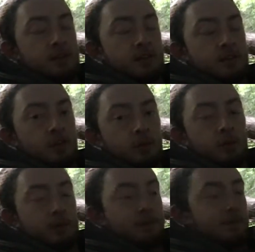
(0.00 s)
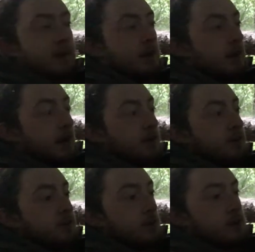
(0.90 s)
top quilt. I
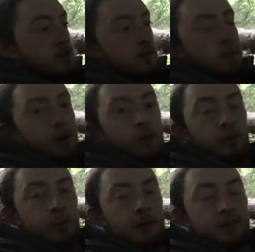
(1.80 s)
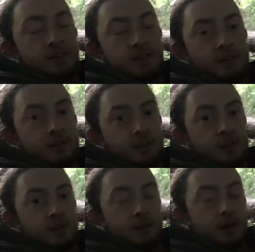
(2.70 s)
just unzip it all the way because it is an
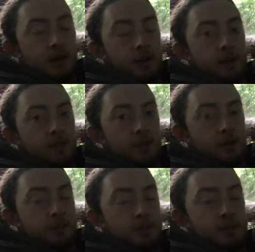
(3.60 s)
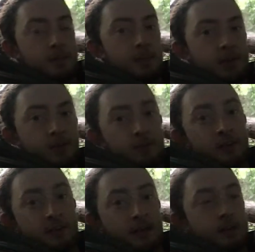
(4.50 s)
envelope sleeping bag, so
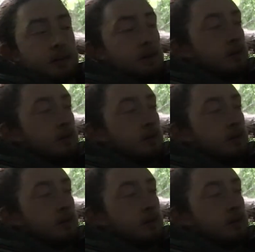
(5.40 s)
rectangular,